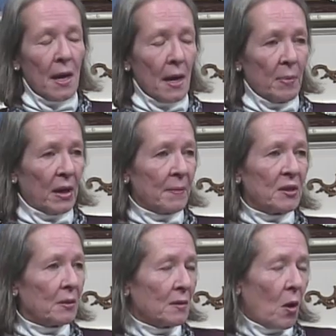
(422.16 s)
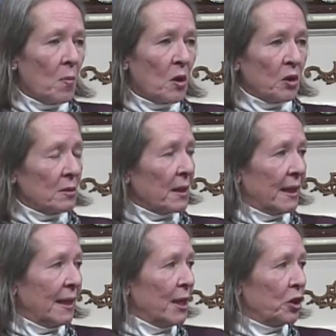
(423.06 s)
becomes almost like
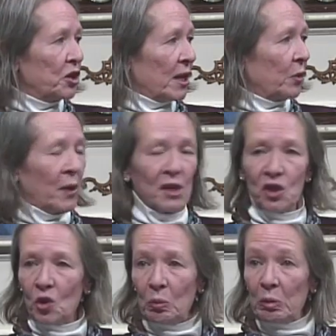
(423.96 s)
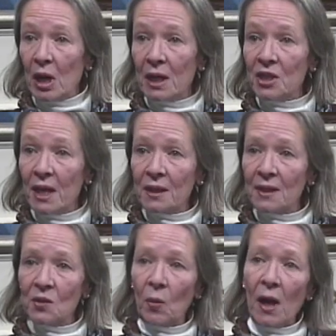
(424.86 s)
an intergenerational project
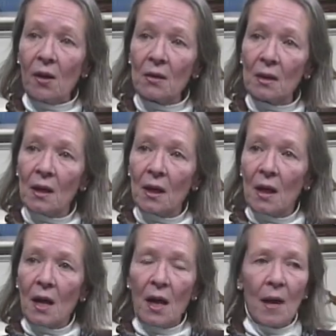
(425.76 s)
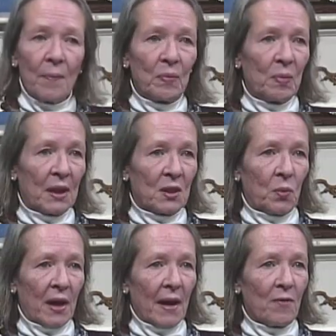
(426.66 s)
as well, because
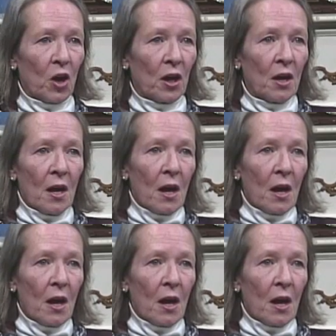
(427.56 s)
we have our